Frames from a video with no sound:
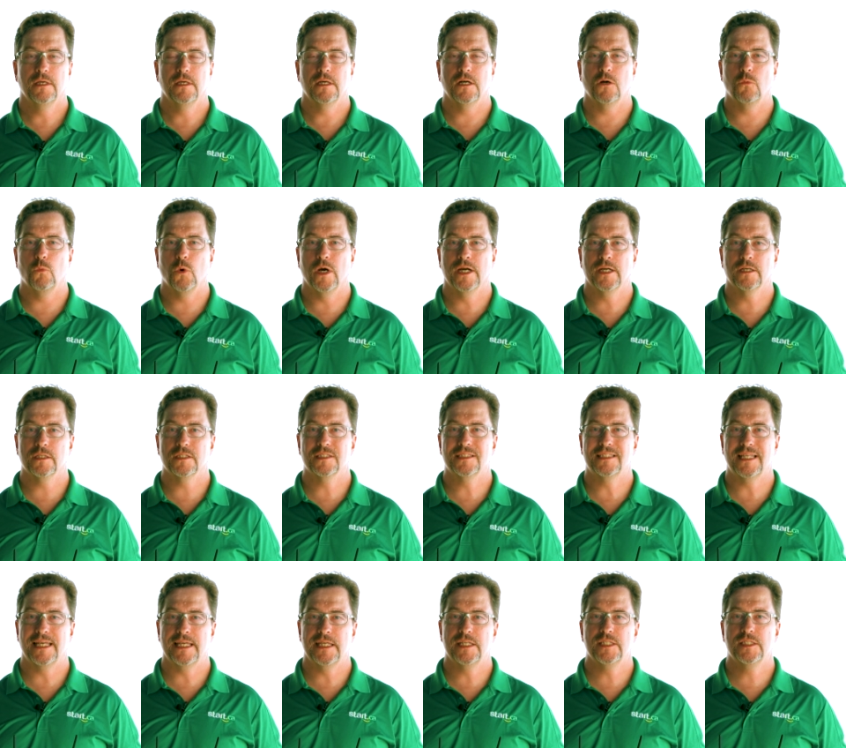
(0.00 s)
A
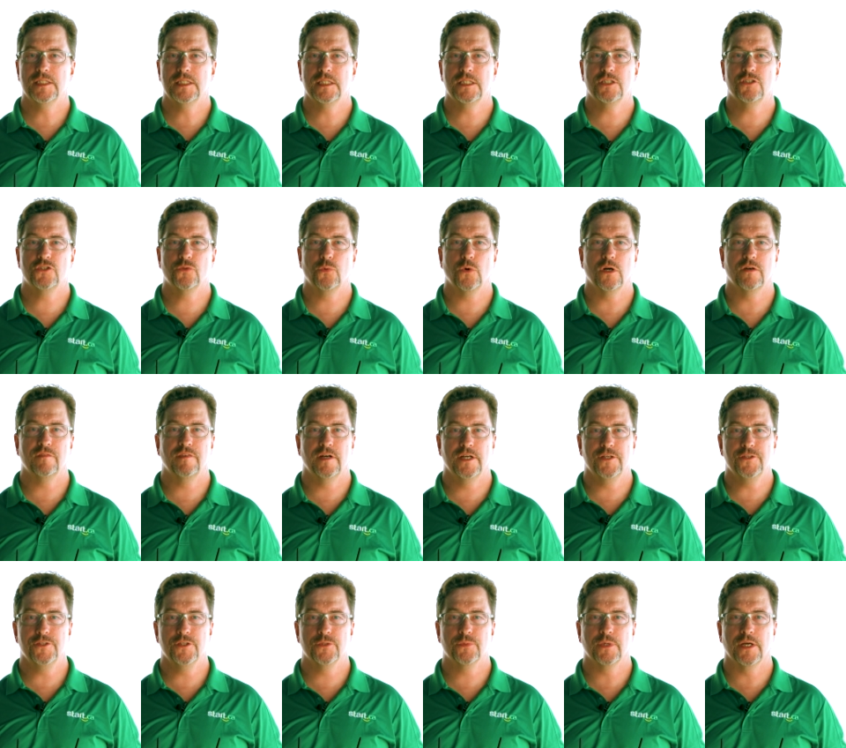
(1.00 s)
wireless
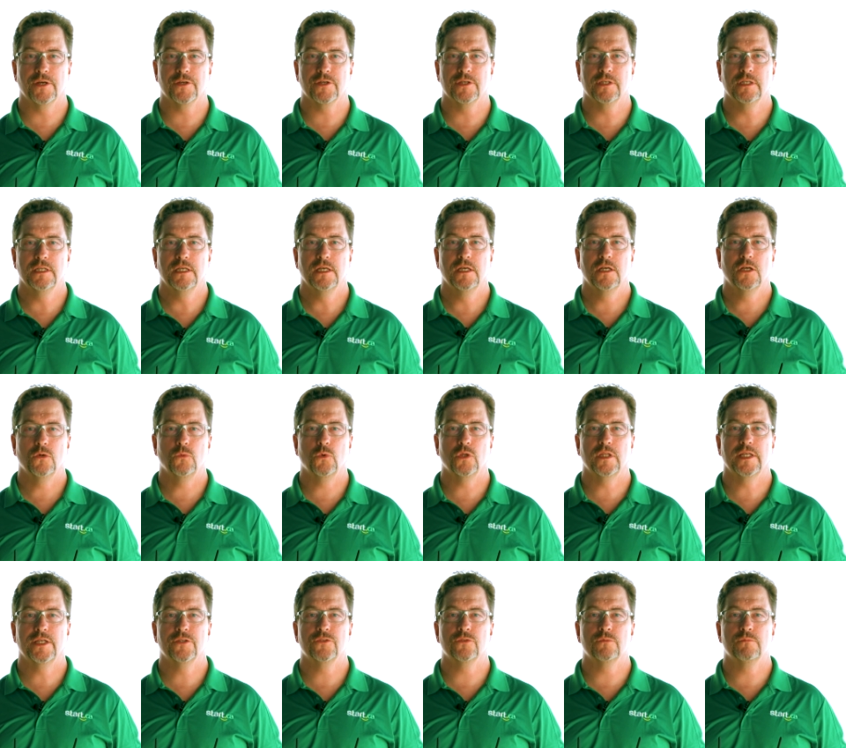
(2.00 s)
AC1200 router will
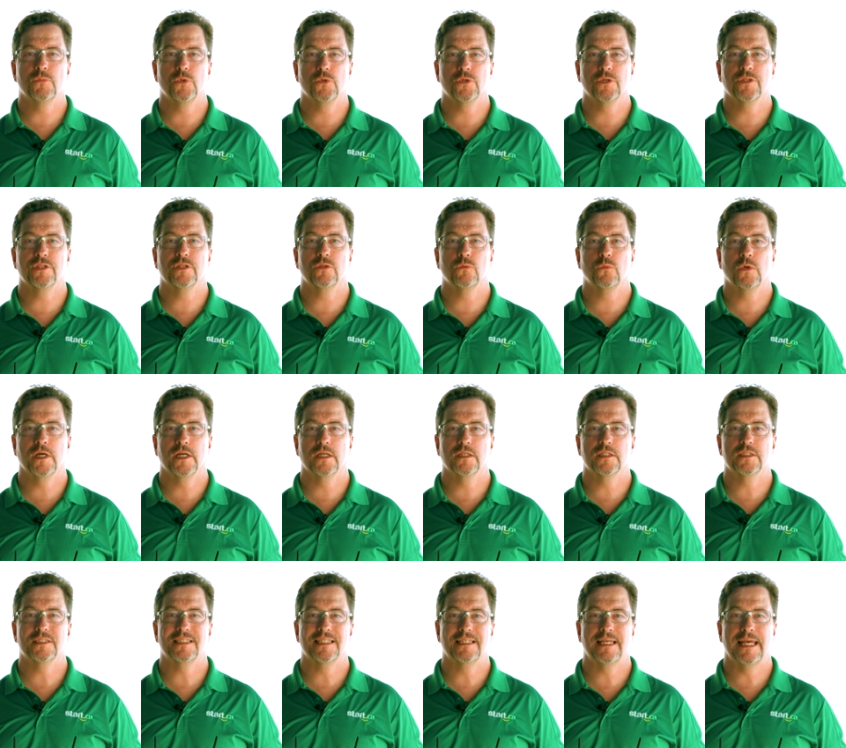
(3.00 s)
handle more than a
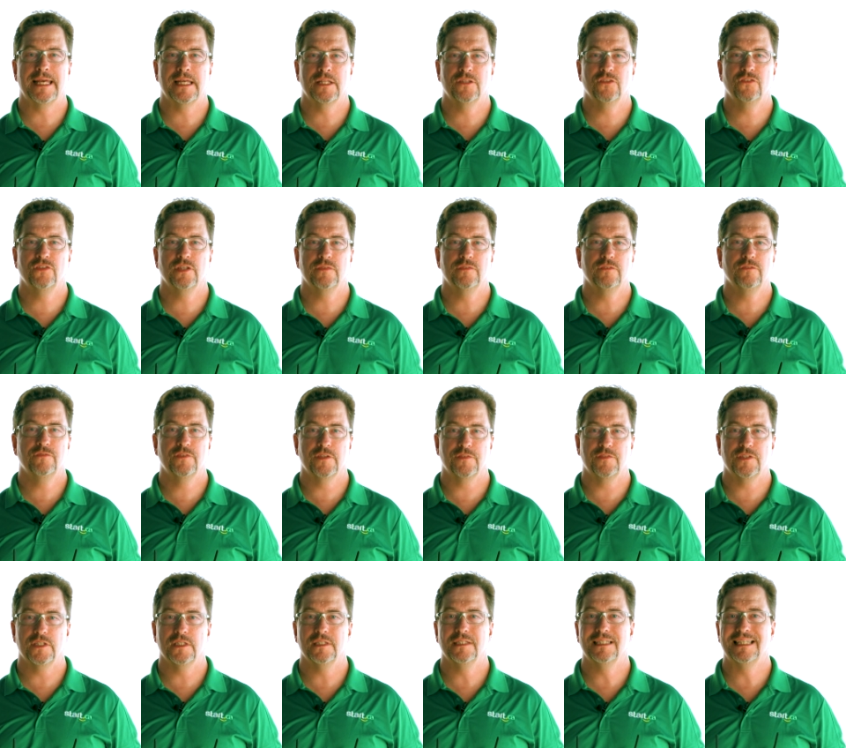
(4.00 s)
wireless
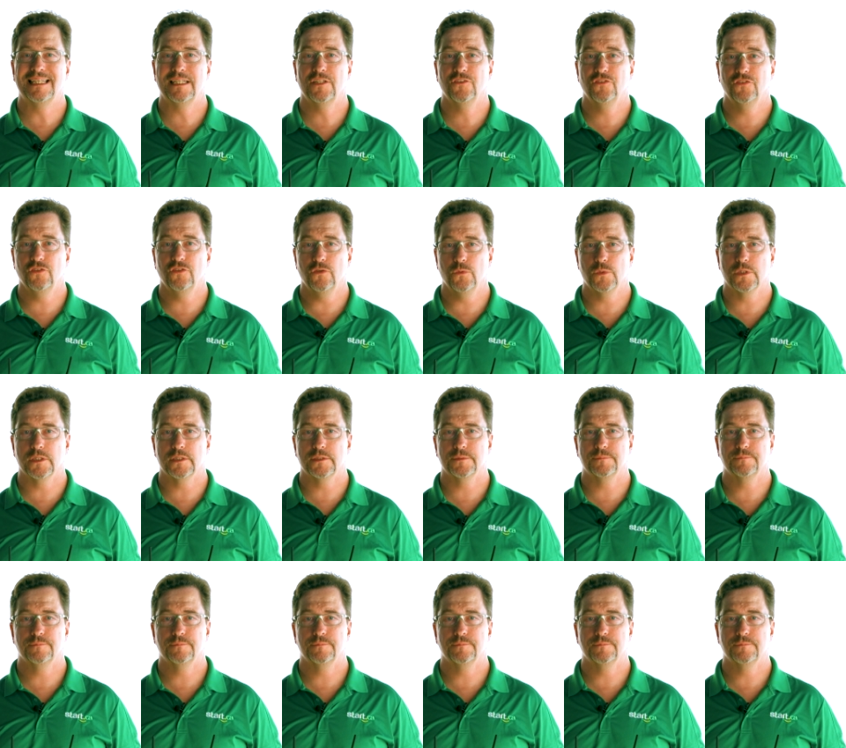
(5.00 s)
N750, and so on.